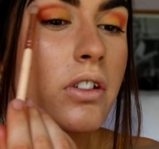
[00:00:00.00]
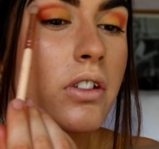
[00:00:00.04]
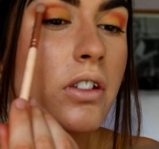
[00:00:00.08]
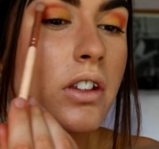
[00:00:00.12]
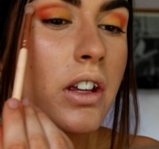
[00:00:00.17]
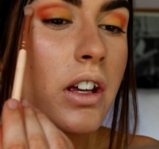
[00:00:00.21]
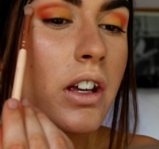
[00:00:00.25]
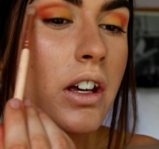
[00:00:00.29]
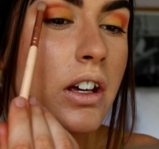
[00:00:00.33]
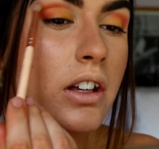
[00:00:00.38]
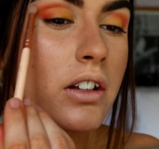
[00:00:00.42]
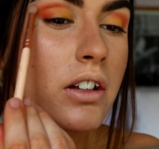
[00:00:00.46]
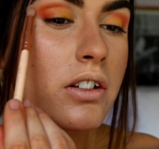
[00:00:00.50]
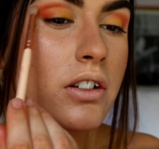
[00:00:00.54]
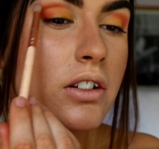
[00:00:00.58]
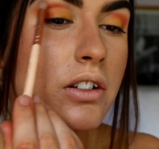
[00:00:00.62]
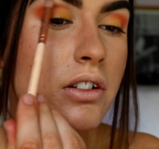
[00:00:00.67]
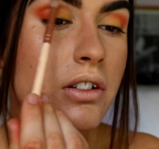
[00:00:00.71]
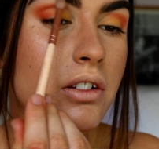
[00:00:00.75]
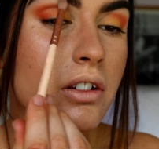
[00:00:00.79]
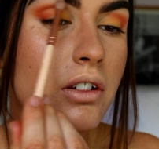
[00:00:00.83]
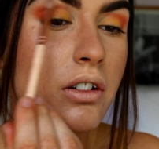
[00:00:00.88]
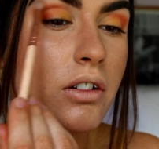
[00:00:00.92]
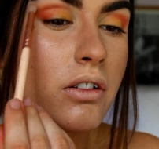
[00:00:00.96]
the
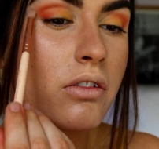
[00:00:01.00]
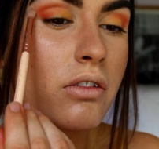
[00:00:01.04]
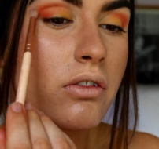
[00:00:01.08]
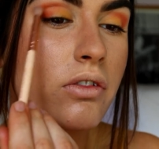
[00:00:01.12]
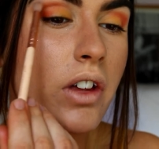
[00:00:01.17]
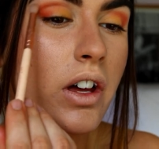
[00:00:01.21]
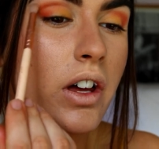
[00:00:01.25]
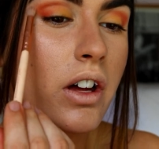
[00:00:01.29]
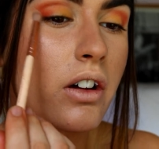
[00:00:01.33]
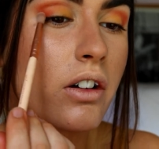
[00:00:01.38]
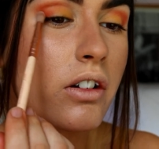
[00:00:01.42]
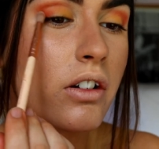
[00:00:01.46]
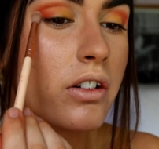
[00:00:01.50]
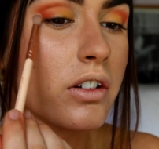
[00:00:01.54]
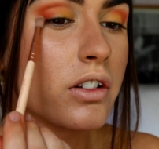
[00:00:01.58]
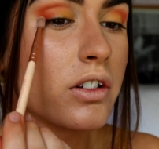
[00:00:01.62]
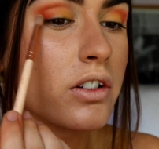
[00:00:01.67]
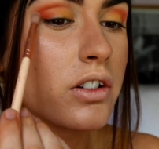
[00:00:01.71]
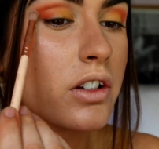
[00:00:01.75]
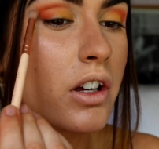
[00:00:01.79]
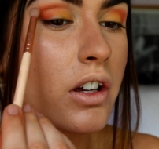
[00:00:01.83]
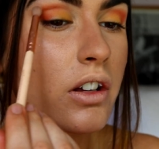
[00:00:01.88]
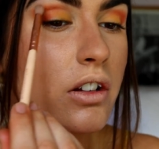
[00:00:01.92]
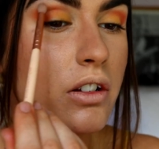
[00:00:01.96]
edges of that orange
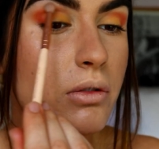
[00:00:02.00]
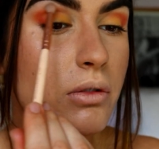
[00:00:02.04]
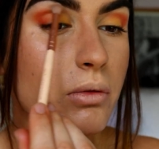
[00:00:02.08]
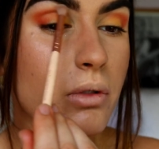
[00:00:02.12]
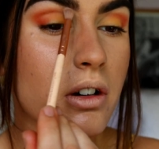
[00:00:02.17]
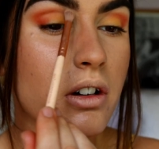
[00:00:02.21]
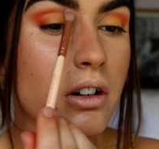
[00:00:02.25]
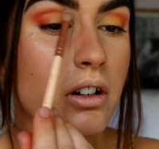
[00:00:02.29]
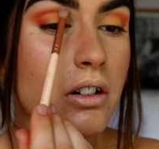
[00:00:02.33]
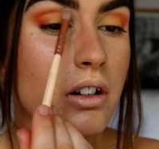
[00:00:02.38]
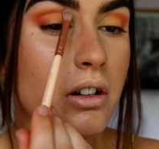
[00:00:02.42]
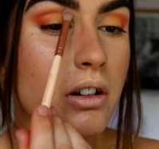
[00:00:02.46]
shade as well,